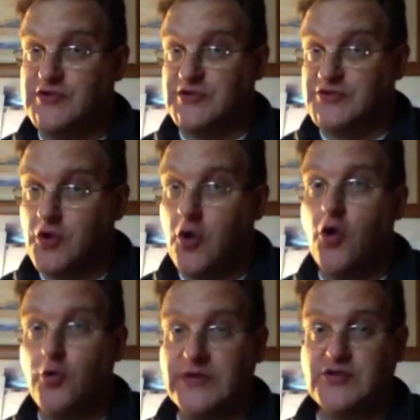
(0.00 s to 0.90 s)
There's
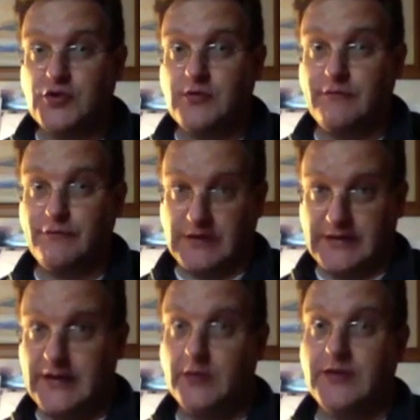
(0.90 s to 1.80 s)
always room for a
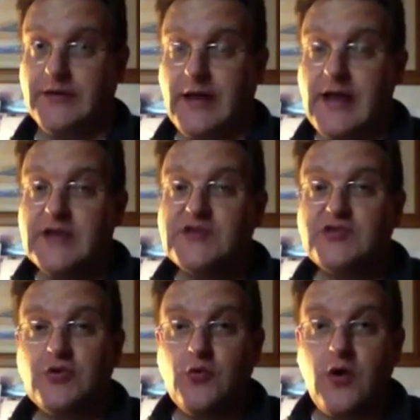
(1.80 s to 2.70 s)
little one.
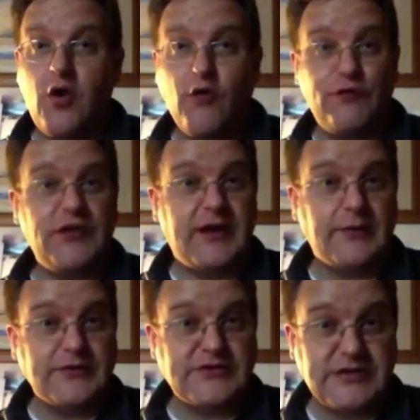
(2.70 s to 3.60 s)
So hopefully I
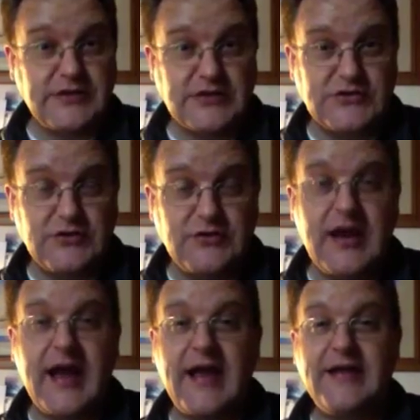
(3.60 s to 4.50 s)
will see you
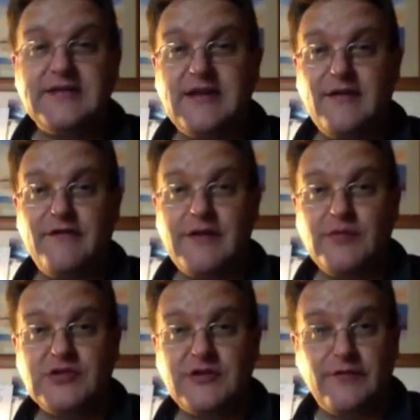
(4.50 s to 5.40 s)
soon, and very
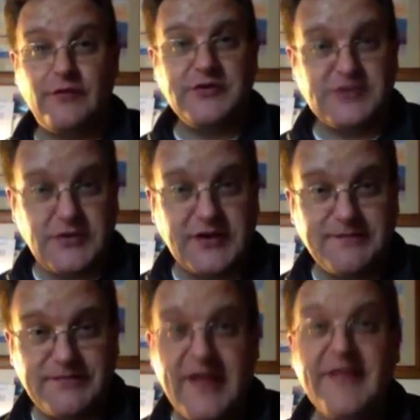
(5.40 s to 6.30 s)
much look forward to it.
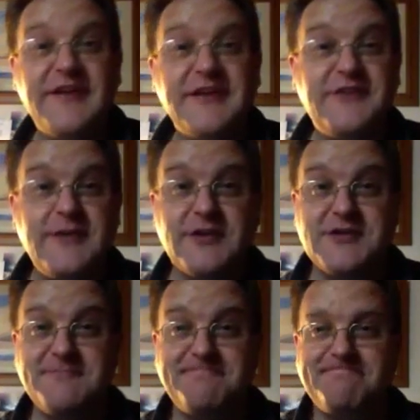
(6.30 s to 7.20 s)
Thanks very much.